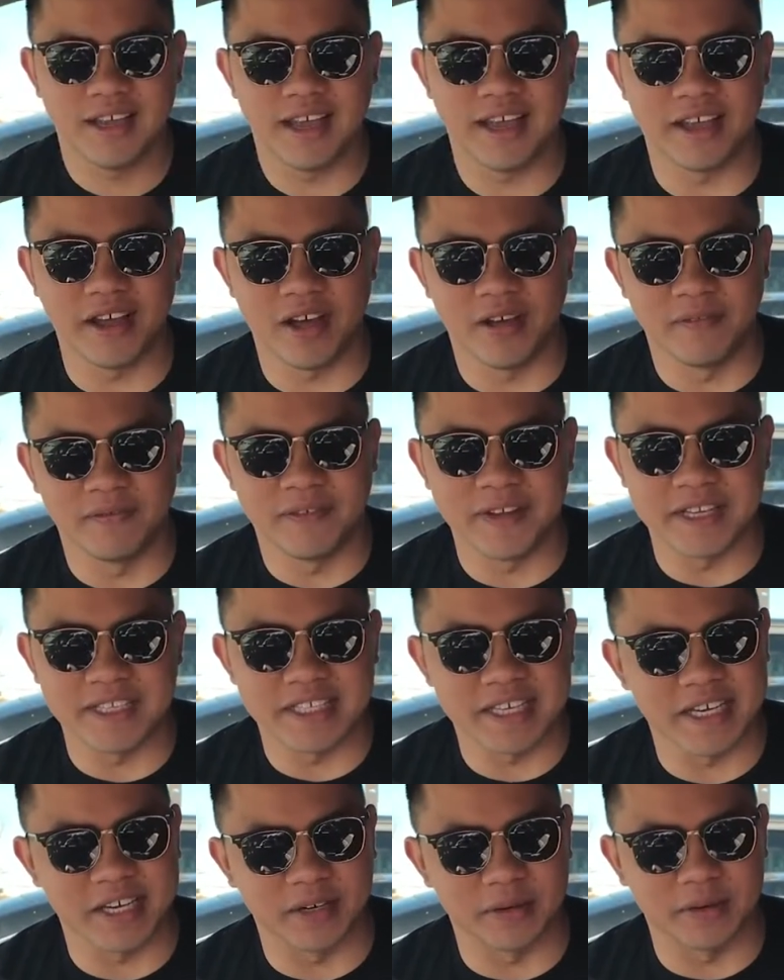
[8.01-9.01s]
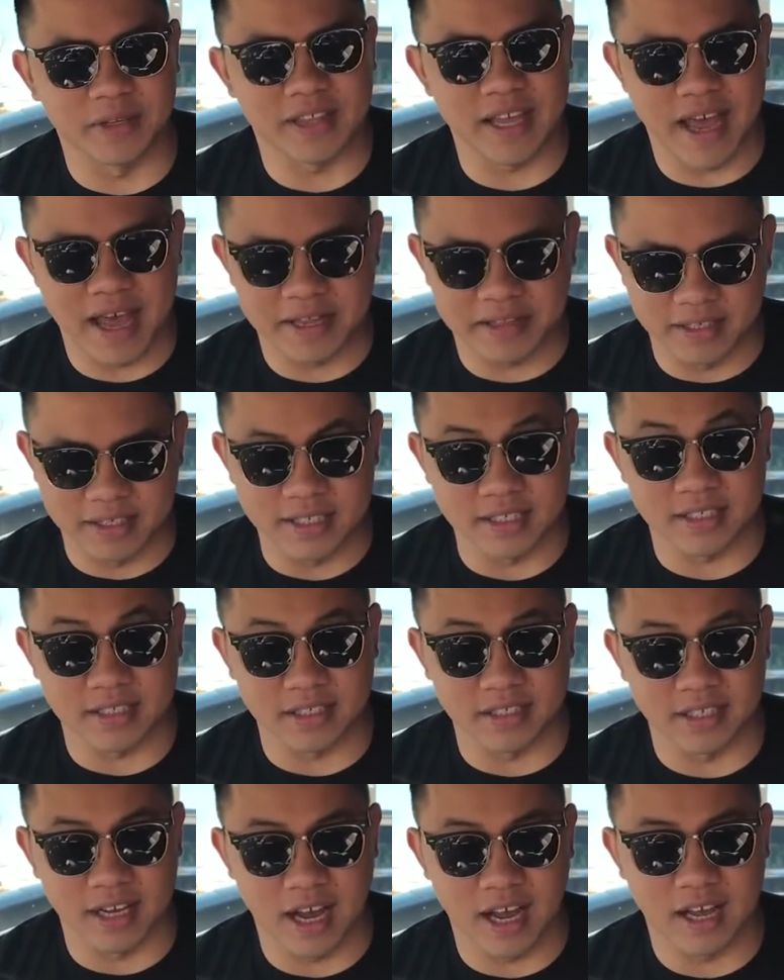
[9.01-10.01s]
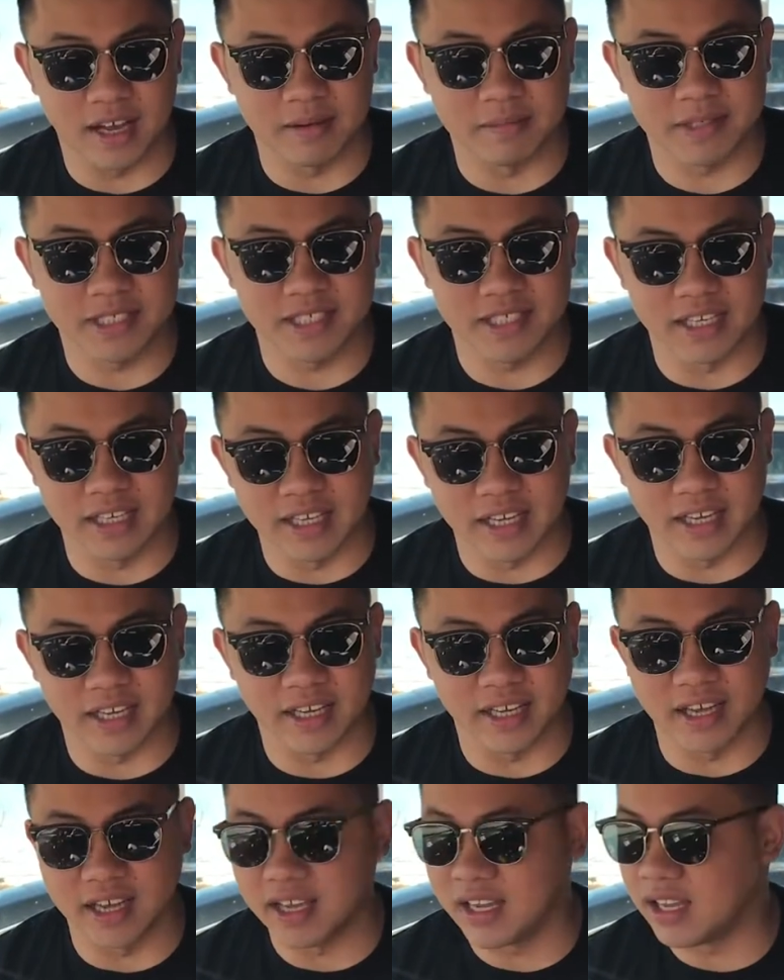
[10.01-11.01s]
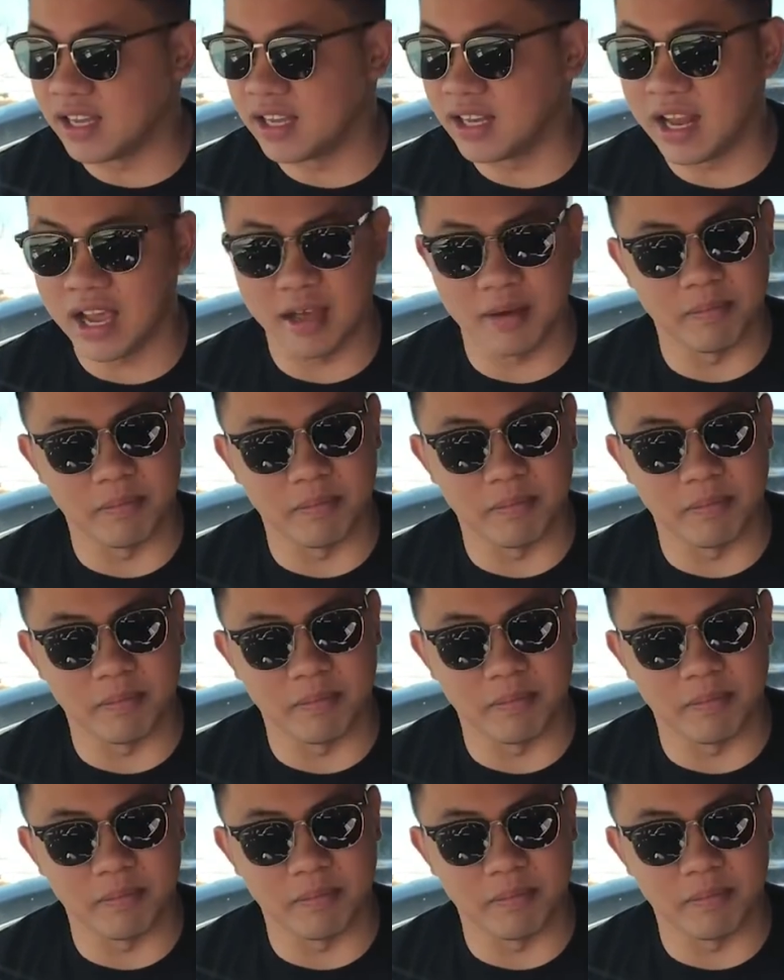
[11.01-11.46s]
Hey y'all, Vince here with Atlas, and I'm sitting in